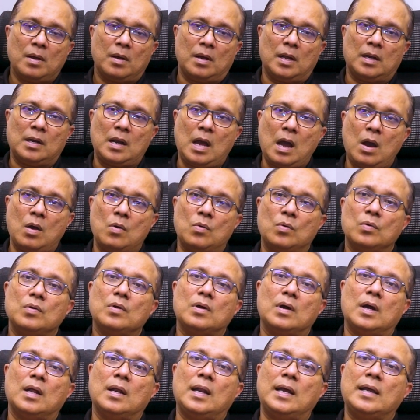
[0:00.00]
And now,
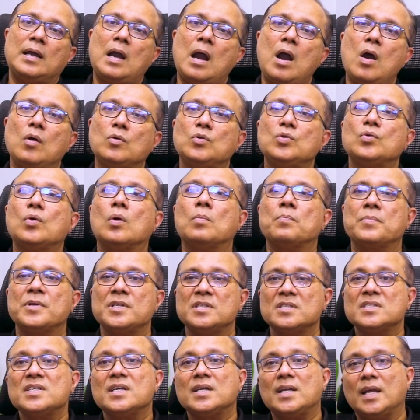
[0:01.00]
how to
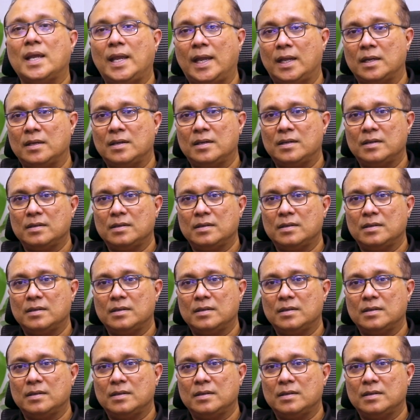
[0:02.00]
compensate it,